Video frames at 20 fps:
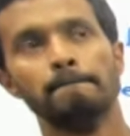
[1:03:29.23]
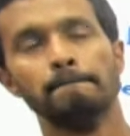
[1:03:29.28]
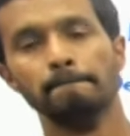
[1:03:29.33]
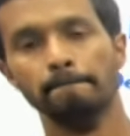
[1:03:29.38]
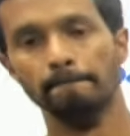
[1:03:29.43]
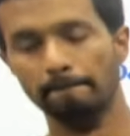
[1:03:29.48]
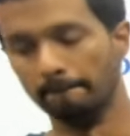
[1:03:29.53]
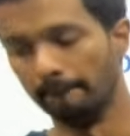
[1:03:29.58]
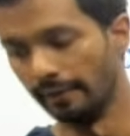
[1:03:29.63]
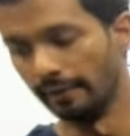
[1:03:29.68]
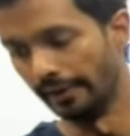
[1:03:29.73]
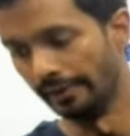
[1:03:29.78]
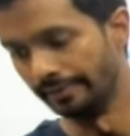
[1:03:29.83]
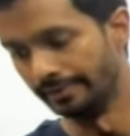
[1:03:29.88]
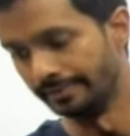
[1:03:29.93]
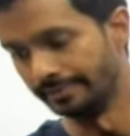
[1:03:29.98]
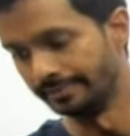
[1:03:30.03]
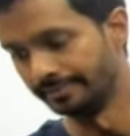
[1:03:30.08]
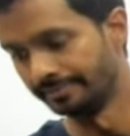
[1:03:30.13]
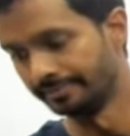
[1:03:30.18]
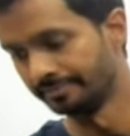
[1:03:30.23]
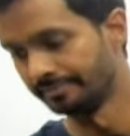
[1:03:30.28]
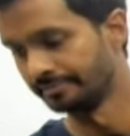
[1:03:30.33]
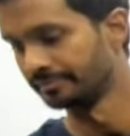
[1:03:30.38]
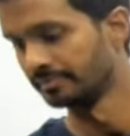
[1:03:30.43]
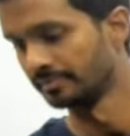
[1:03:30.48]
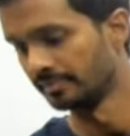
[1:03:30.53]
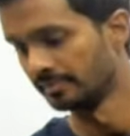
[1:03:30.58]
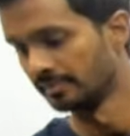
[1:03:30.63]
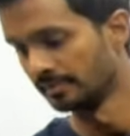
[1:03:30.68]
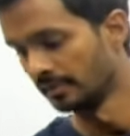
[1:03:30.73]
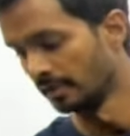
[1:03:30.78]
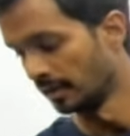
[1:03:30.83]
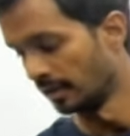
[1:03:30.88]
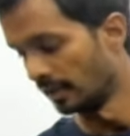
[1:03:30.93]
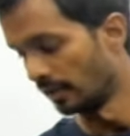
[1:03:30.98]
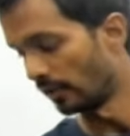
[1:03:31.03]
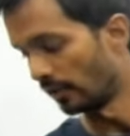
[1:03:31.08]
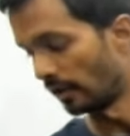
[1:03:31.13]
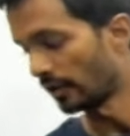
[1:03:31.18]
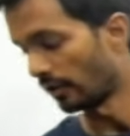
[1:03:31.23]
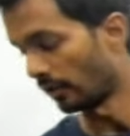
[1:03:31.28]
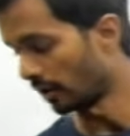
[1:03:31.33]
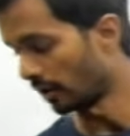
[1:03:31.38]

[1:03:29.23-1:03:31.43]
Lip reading: Yeah. No, I'll